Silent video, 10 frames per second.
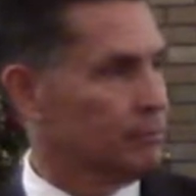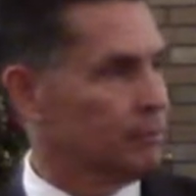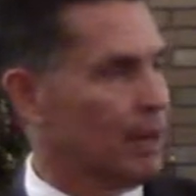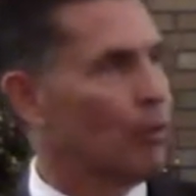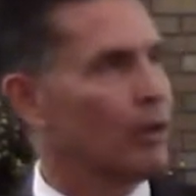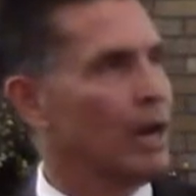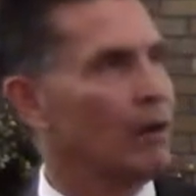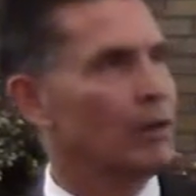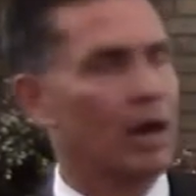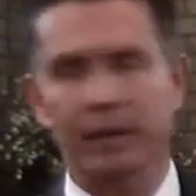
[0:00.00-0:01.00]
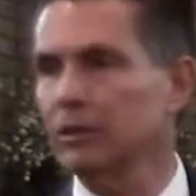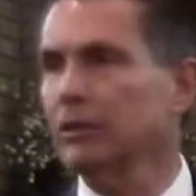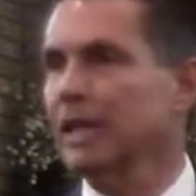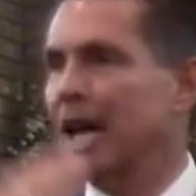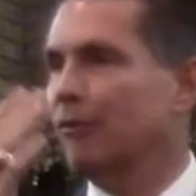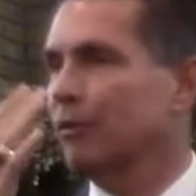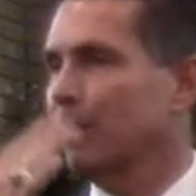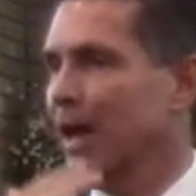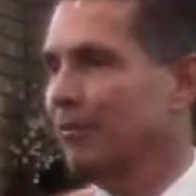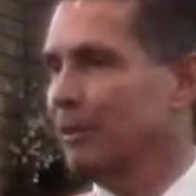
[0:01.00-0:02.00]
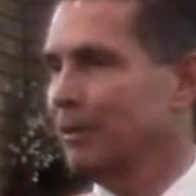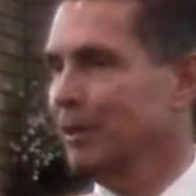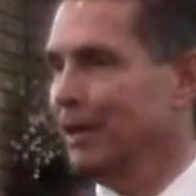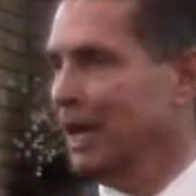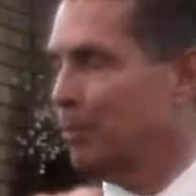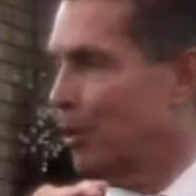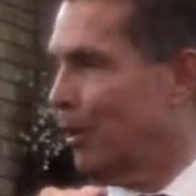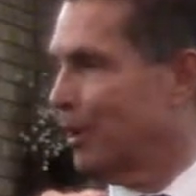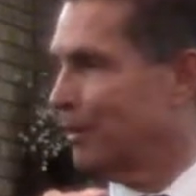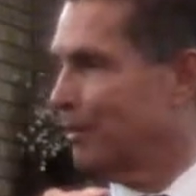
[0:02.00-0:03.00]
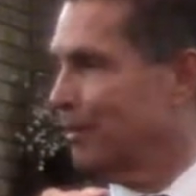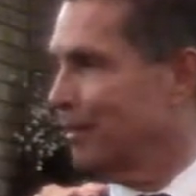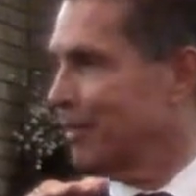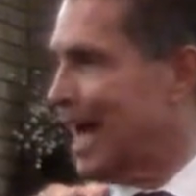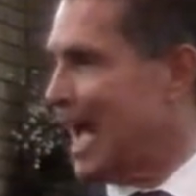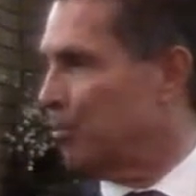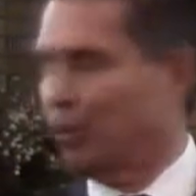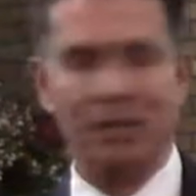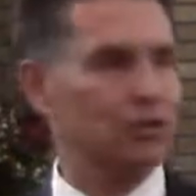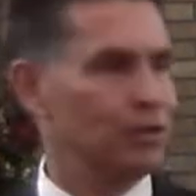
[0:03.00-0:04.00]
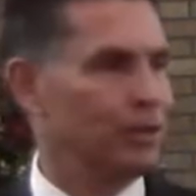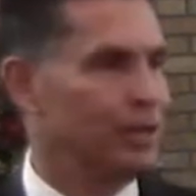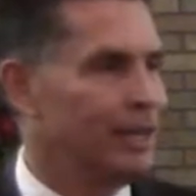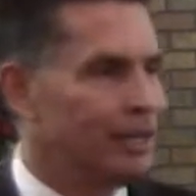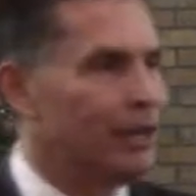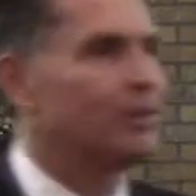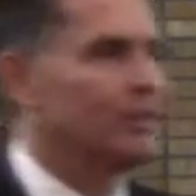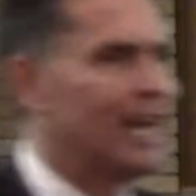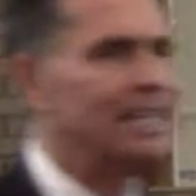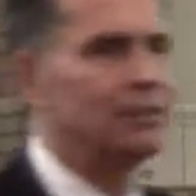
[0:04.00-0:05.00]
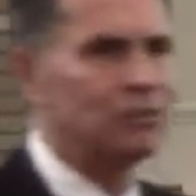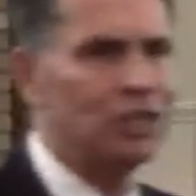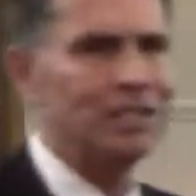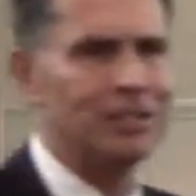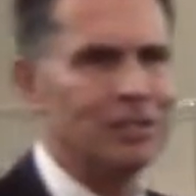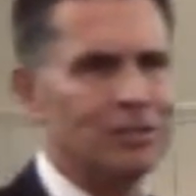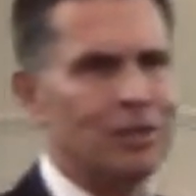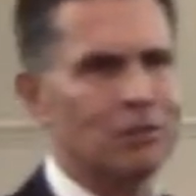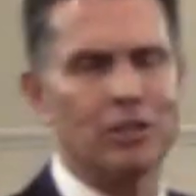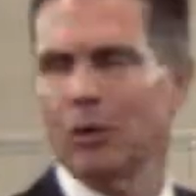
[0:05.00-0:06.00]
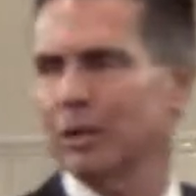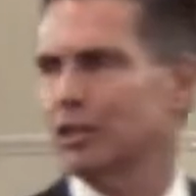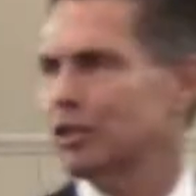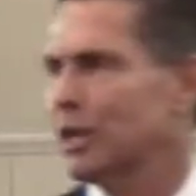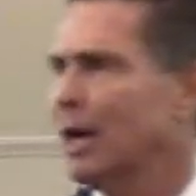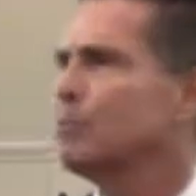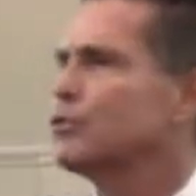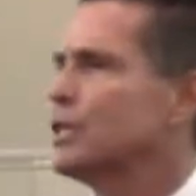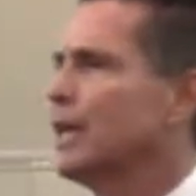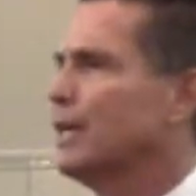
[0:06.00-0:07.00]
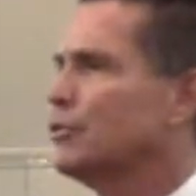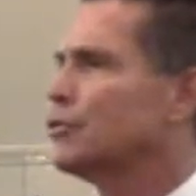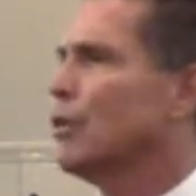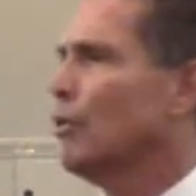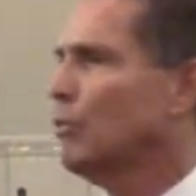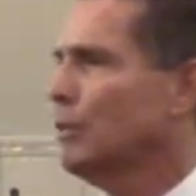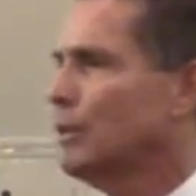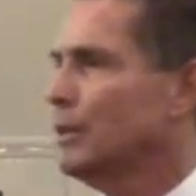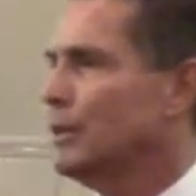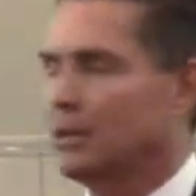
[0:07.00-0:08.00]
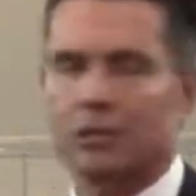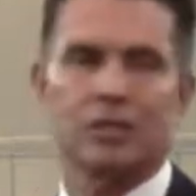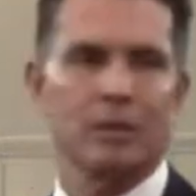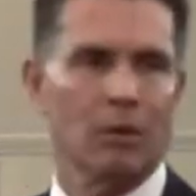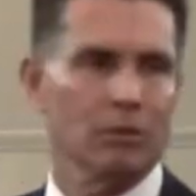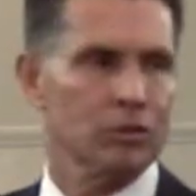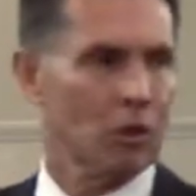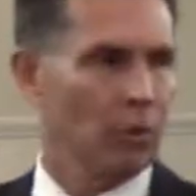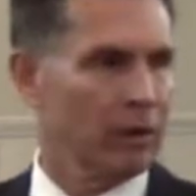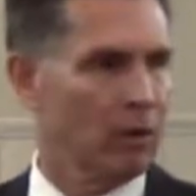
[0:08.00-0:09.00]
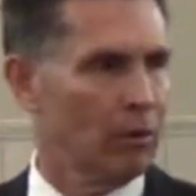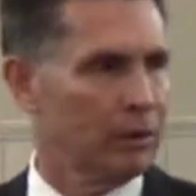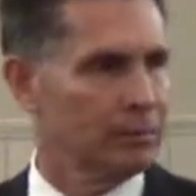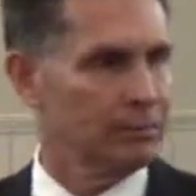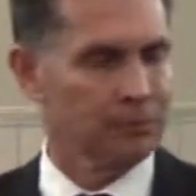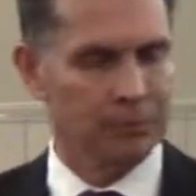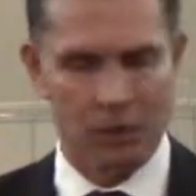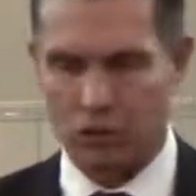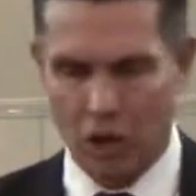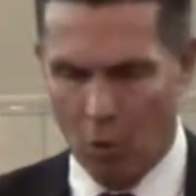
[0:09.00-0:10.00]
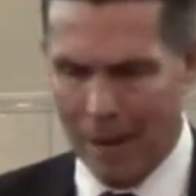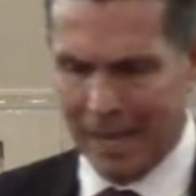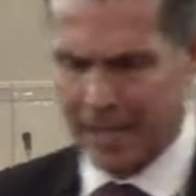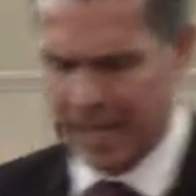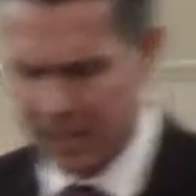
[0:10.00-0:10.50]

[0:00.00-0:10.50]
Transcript: I wonder how God looked down from heaven upon the high priesthood during the days of Jesus. Don't you know it just upset his soul to see what was going on? Because no man takes